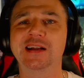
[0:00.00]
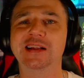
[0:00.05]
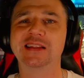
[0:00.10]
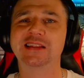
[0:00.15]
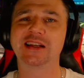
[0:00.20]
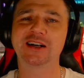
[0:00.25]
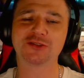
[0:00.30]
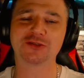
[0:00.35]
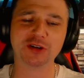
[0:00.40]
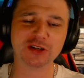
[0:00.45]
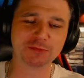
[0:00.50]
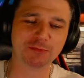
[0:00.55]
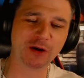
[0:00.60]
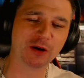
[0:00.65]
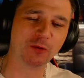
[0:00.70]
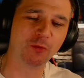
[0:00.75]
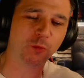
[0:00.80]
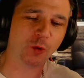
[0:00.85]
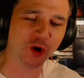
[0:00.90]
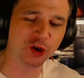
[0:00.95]
Thanks for just
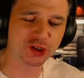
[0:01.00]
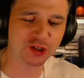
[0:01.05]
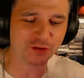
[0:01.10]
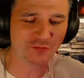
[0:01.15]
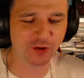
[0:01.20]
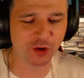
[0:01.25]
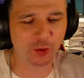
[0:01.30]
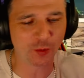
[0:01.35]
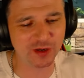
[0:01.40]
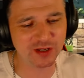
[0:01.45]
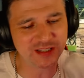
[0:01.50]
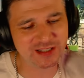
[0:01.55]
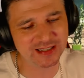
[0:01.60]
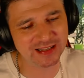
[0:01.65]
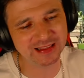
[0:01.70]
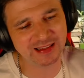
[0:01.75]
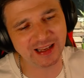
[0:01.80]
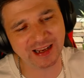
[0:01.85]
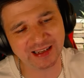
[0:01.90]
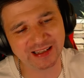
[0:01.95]
being watching,
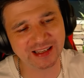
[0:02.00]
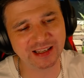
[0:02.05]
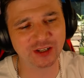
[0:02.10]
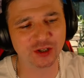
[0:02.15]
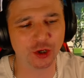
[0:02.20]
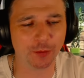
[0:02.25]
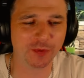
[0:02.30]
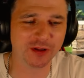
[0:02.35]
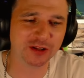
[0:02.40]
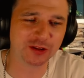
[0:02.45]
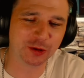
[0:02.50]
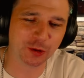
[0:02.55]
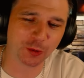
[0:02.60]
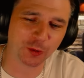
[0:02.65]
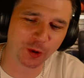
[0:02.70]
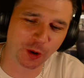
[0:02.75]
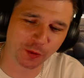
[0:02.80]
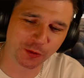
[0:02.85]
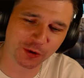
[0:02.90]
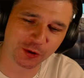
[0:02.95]
requesting, liking, commenting,
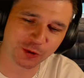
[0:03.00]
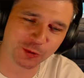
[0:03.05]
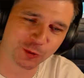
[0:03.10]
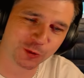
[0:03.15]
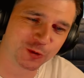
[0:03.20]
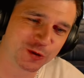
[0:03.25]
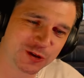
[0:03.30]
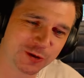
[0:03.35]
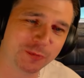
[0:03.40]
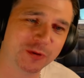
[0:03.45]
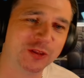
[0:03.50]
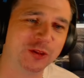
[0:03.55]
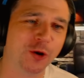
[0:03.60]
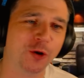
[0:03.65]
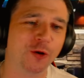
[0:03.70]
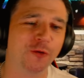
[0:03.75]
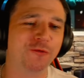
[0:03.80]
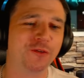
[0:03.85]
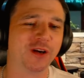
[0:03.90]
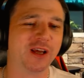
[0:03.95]
doing all the good stuff. And
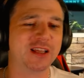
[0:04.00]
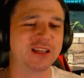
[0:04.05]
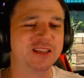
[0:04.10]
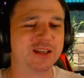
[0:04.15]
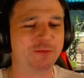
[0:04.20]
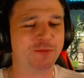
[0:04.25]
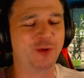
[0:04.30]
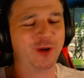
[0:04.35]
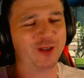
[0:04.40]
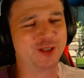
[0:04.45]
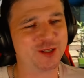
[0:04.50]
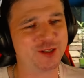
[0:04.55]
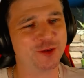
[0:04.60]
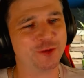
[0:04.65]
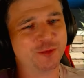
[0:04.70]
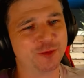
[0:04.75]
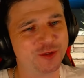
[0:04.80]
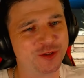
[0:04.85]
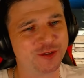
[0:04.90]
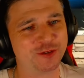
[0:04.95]
don't forget to press
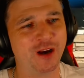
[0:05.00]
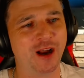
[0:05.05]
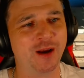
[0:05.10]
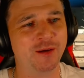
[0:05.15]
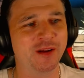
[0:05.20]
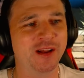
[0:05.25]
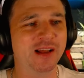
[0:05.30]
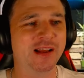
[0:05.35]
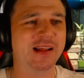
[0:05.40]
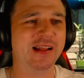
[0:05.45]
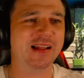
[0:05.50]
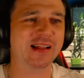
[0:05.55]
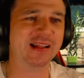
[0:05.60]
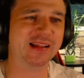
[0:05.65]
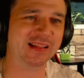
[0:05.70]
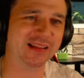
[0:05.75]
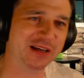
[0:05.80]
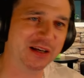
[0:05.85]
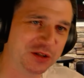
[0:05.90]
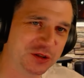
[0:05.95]
subscribe.
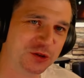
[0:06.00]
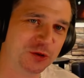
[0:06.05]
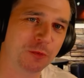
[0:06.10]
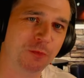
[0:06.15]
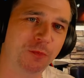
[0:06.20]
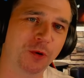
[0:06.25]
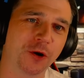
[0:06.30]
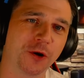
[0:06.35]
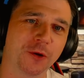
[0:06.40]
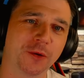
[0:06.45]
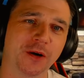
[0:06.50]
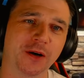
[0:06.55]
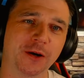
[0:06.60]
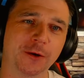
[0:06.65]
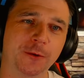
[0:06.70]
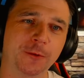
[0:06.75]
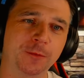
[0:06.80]
Let's jump onto it.